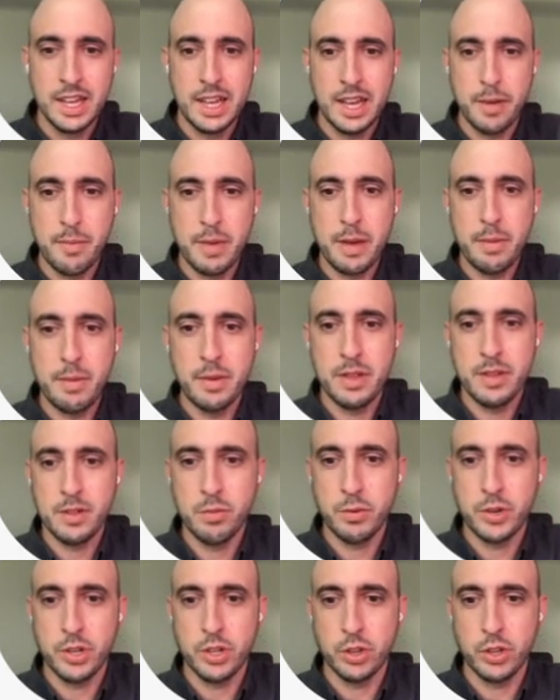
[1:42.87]
and maybe
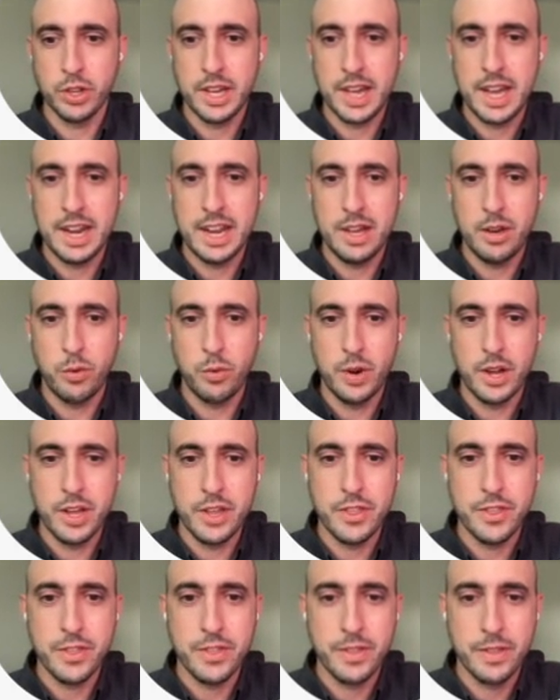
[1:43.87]
we could look at it
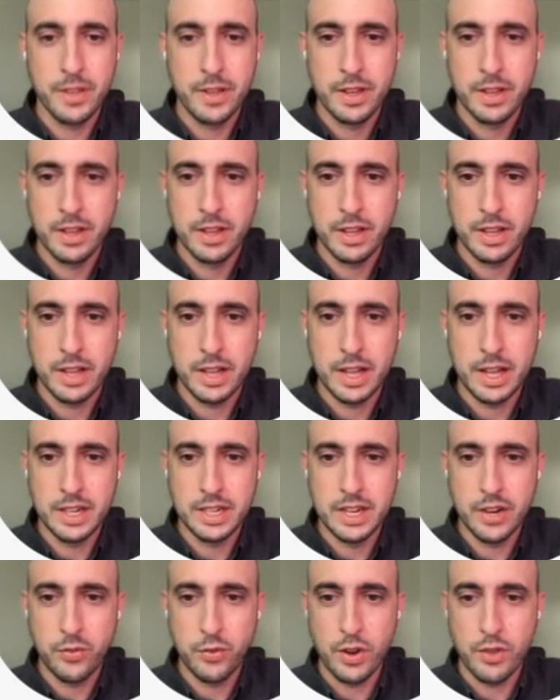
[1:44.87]
with a
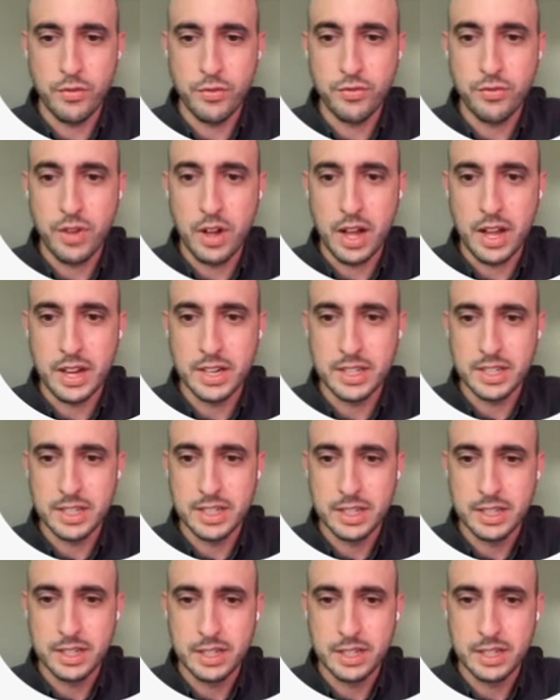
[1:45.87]
different font,